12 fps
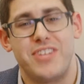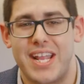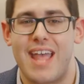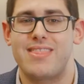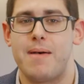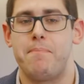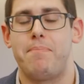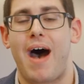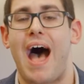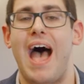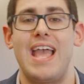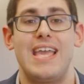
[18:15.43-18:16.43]
to get them
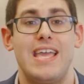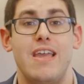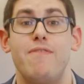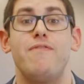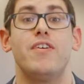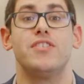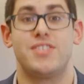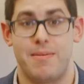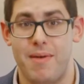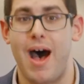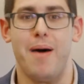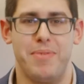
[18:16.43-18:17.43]
by. He fills
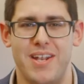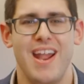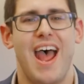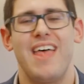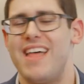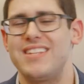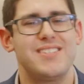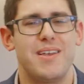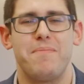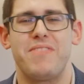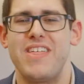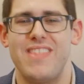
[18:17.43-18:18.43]
them up. And that's
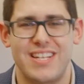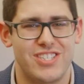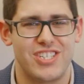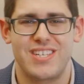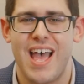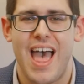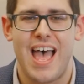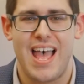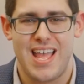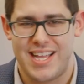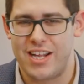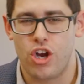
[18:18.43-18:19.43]
something that just
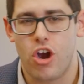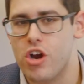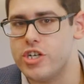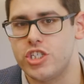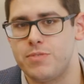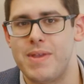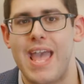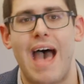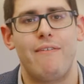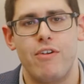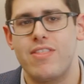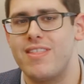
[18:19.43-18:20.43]
encourages me.
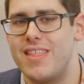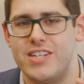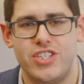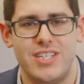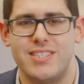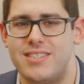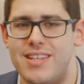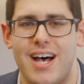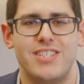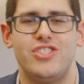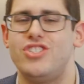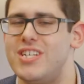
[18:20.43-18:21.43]
Everything that Jesus
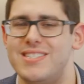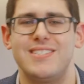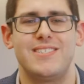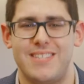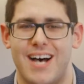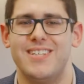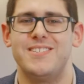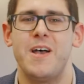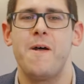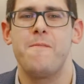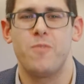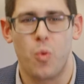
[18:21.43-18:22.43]
does
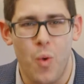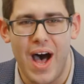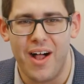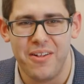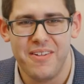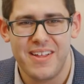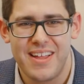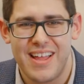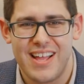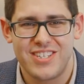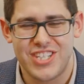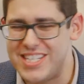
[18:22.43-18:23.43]
well.
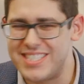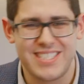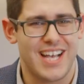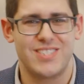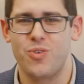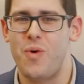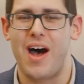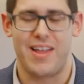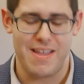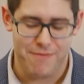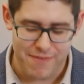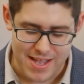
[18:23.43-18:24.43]
Jesus does well.
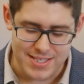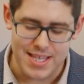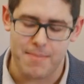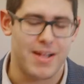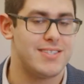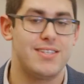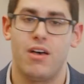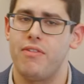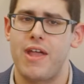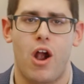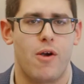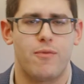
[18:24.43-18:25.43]
He feeds them until
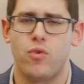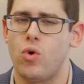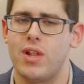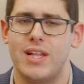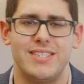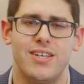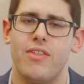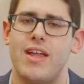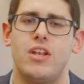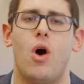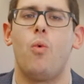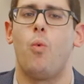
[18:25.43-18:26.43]
they are full, until they
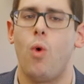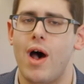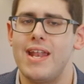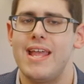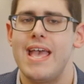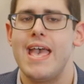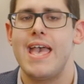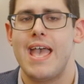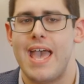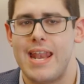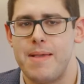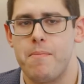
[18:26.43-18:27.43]
don't want
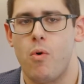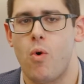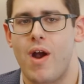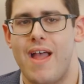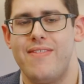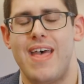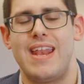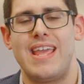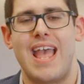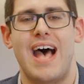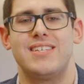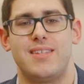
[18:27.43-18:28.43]
anymore, and then
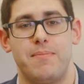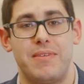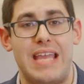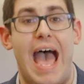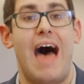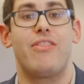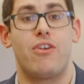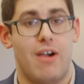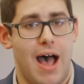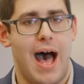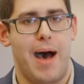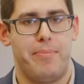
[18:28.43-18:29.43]
he has them
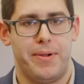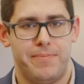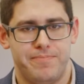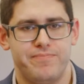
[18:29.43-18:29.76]
gather up